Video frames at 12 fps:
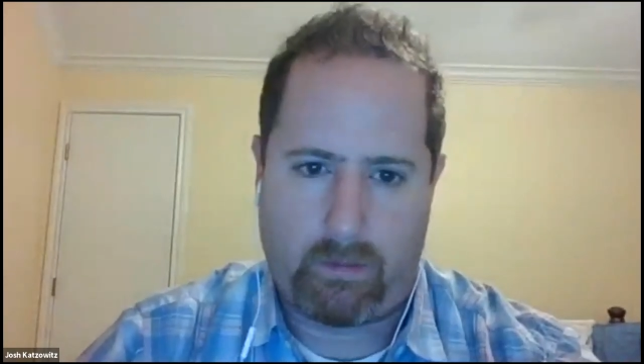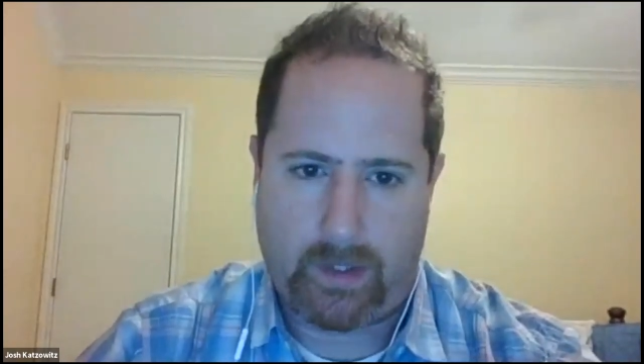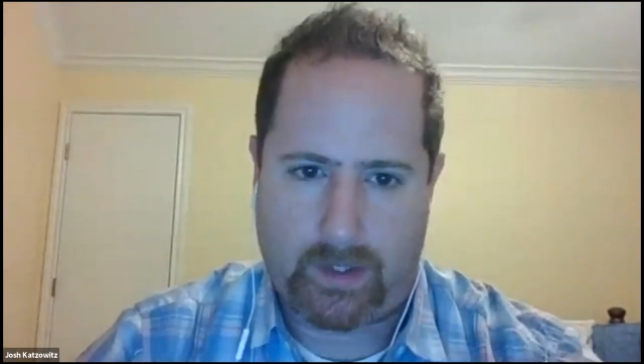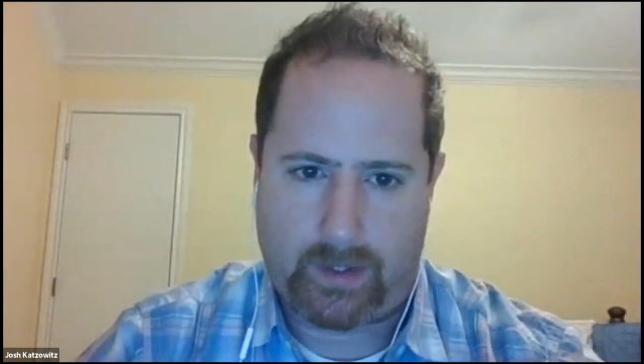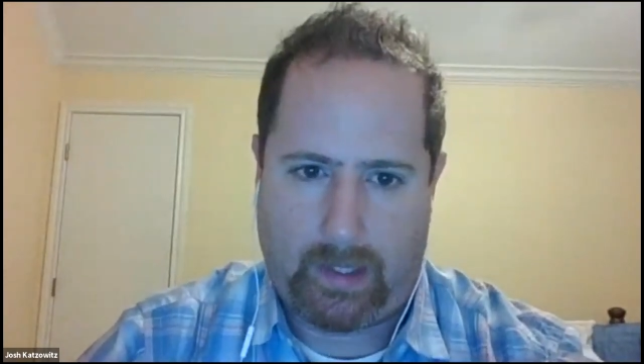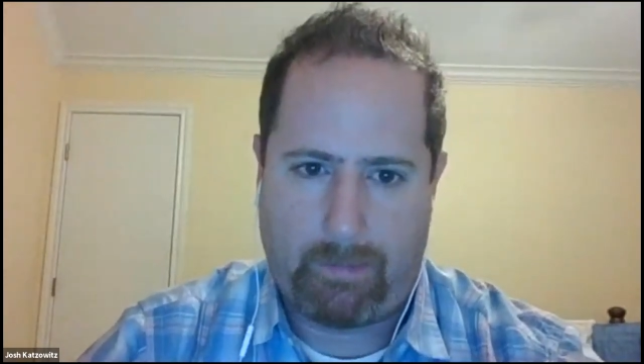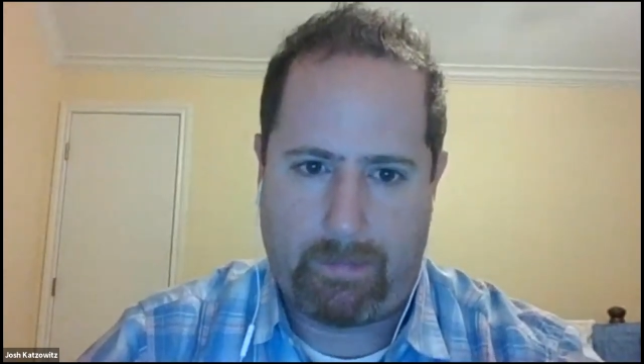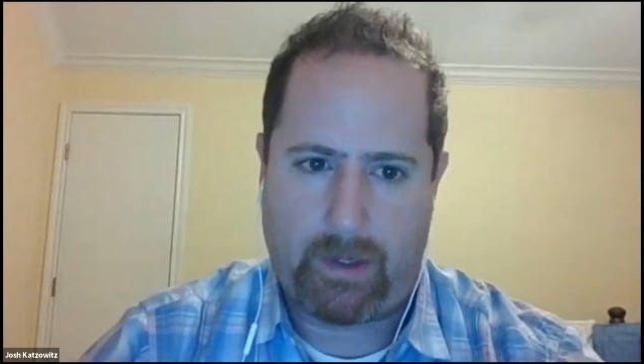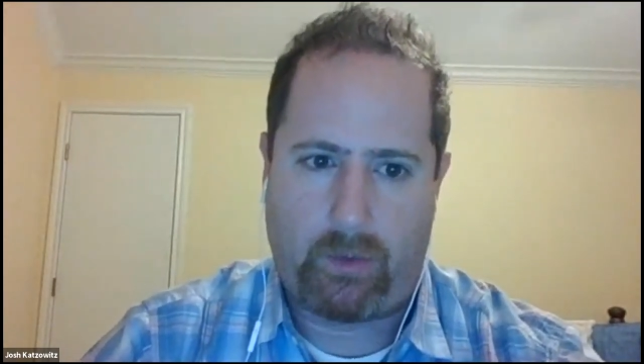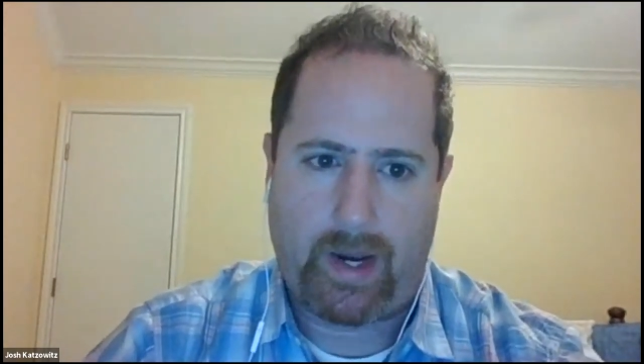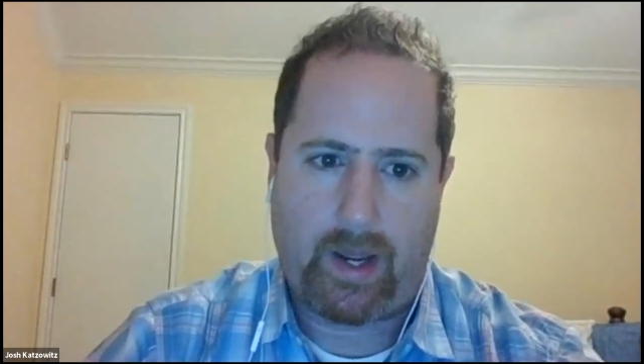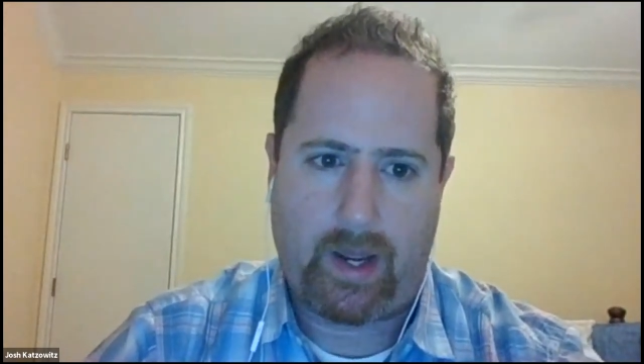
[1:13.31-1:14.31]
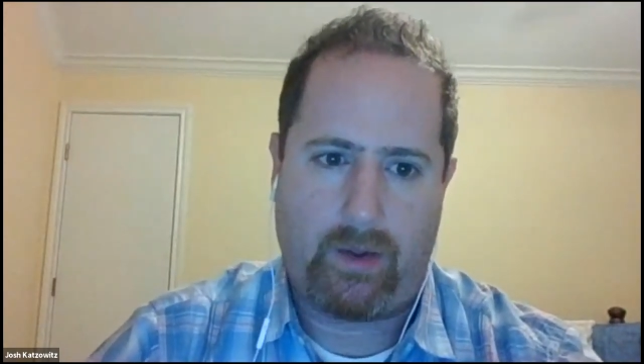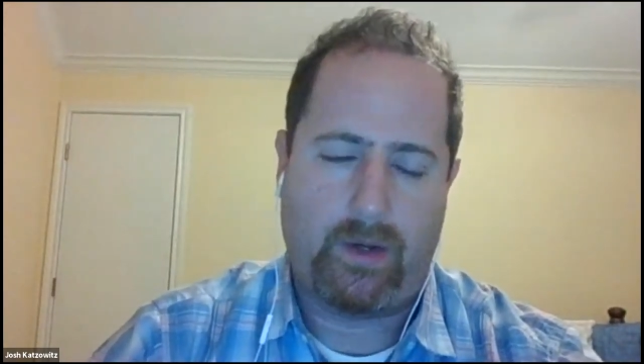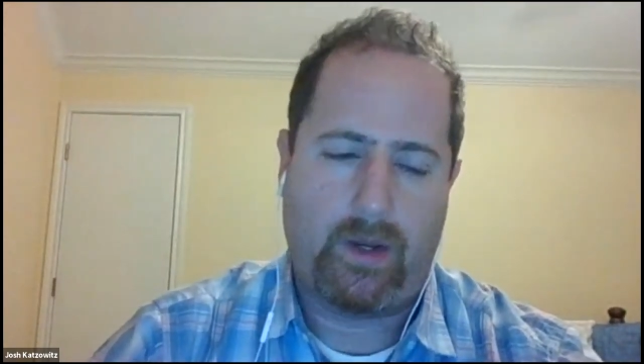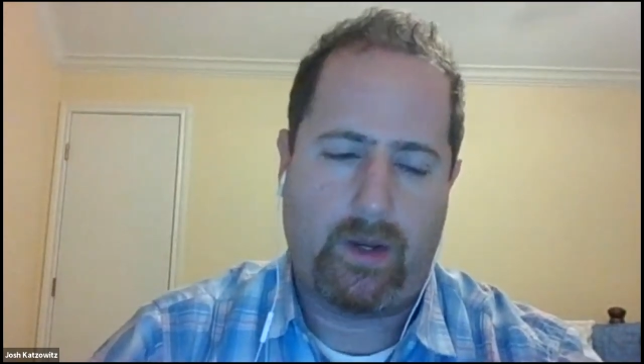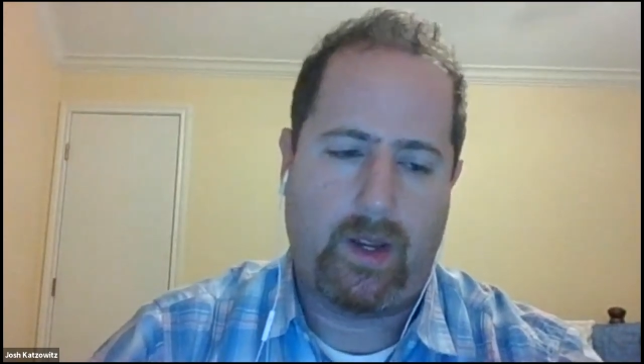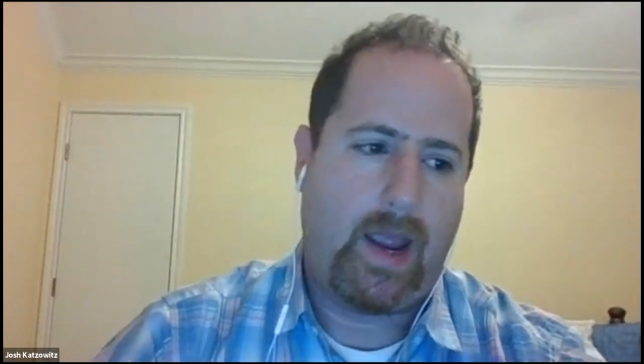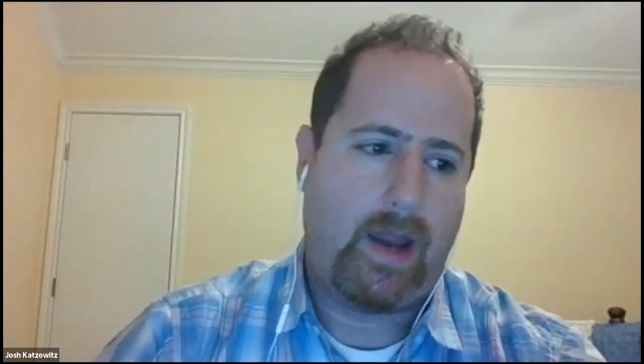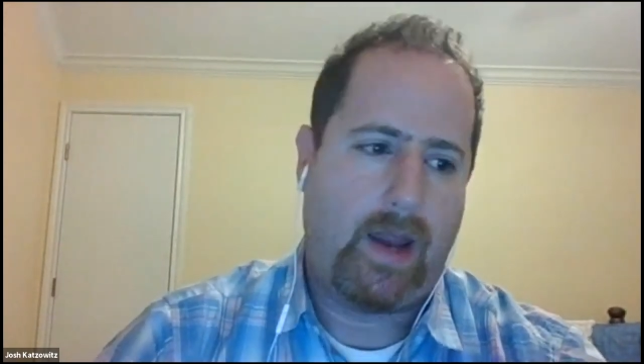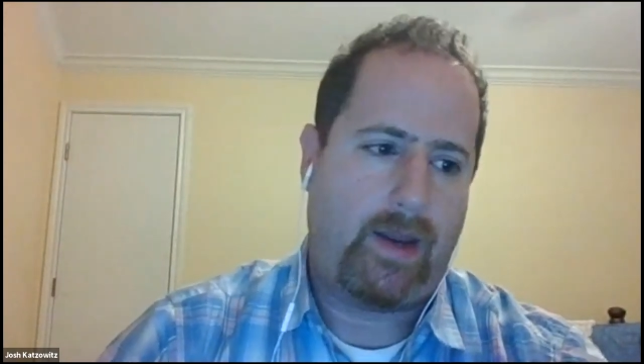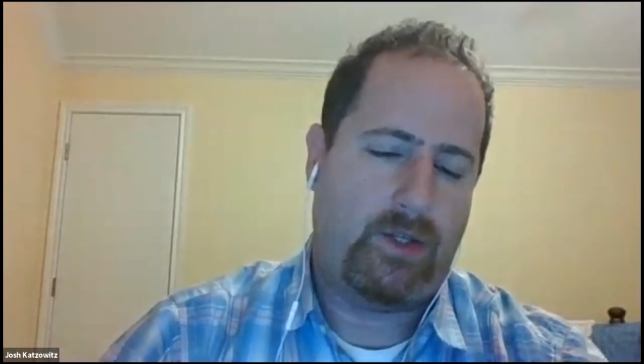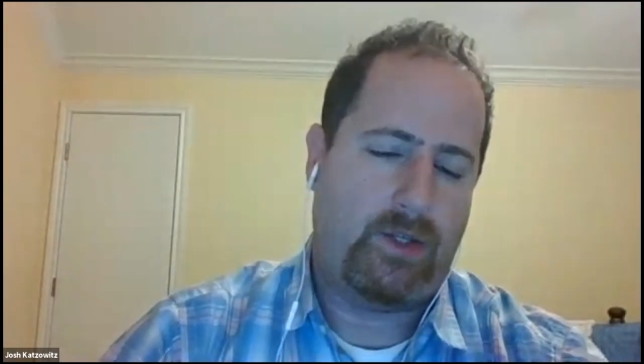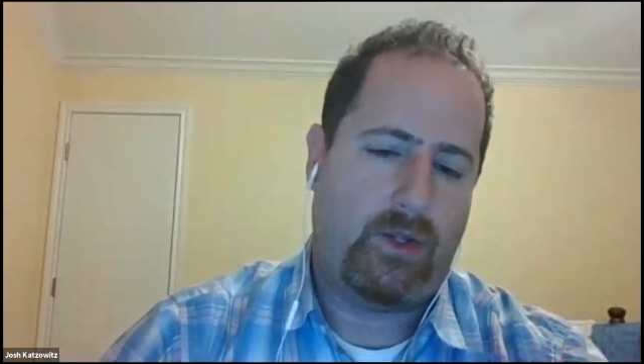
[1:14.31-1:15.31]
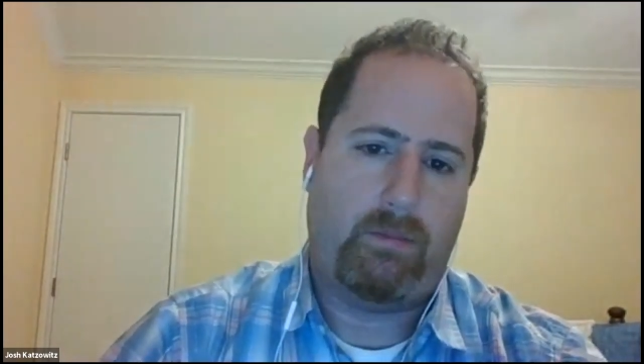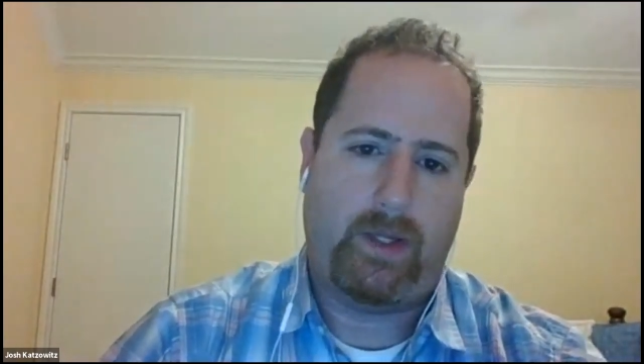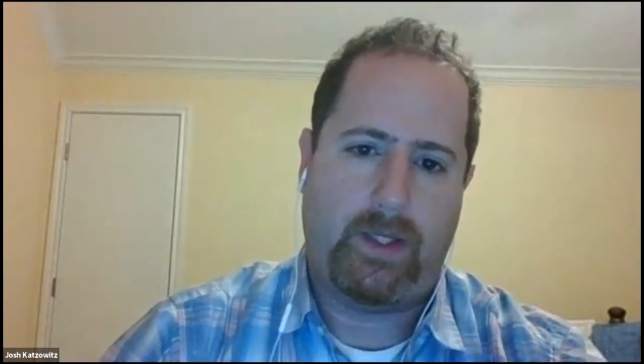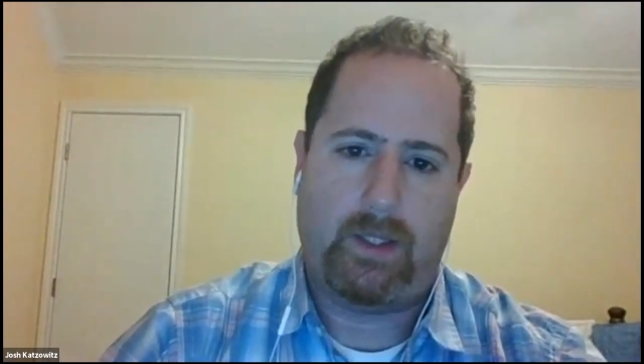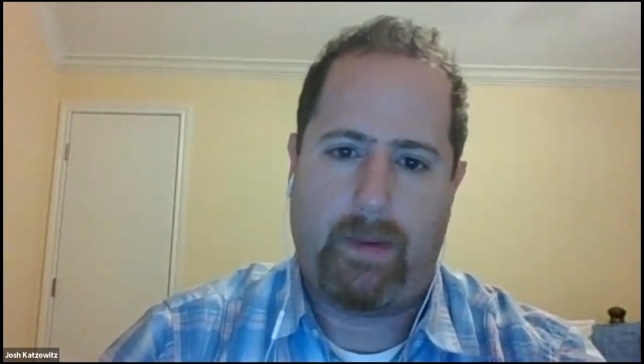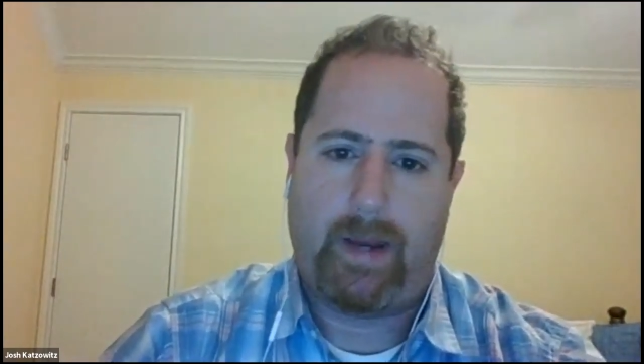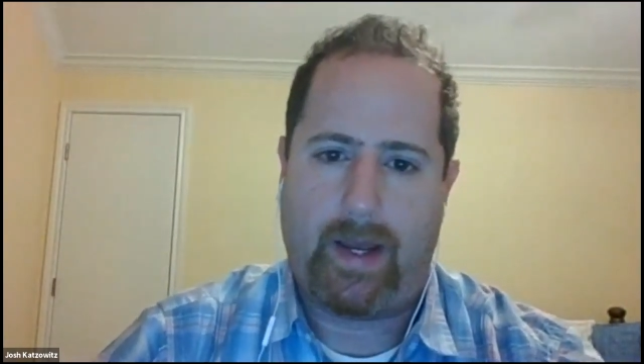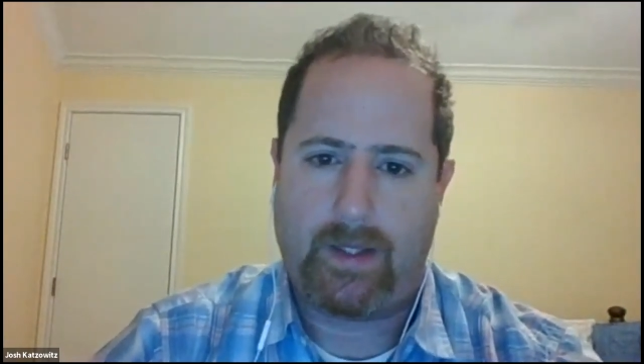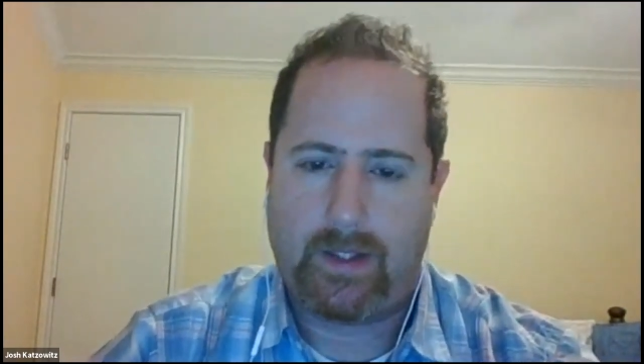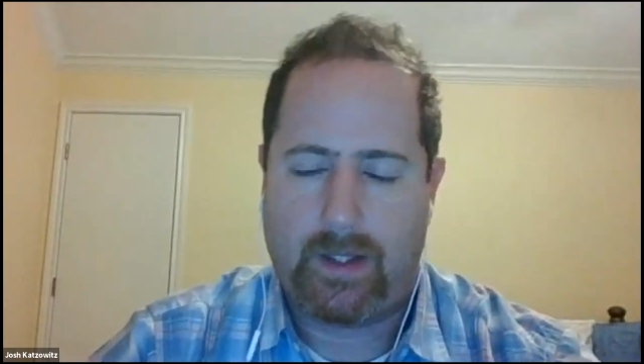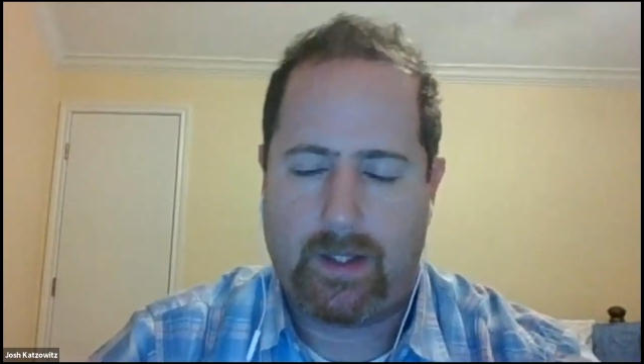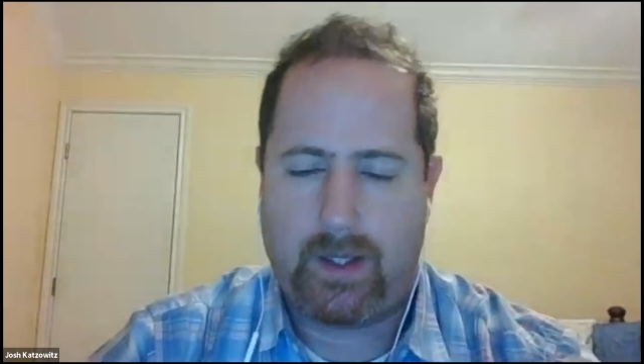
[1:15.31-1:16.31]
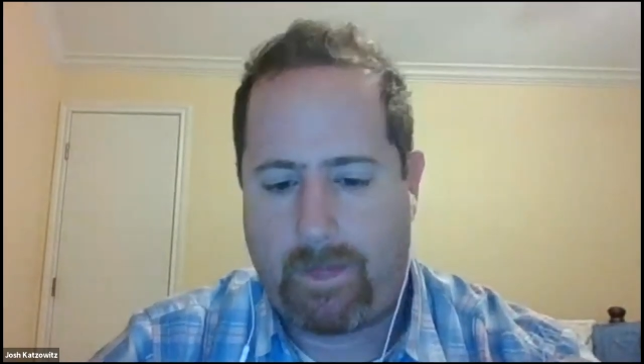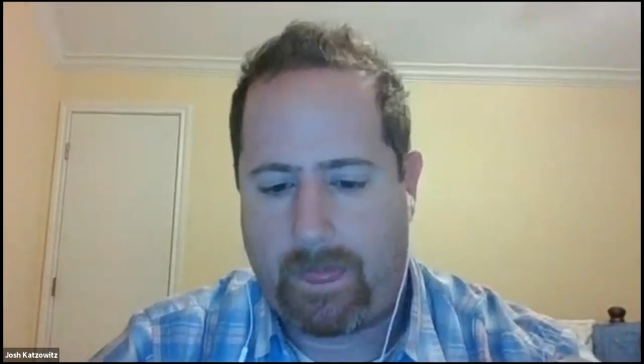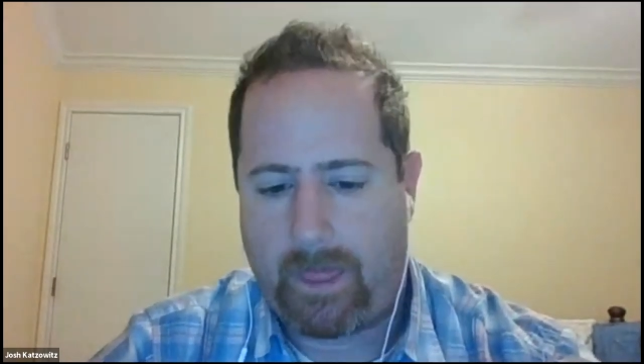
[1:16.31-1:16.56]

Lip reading: He's limping around, and yet he still completes the pass.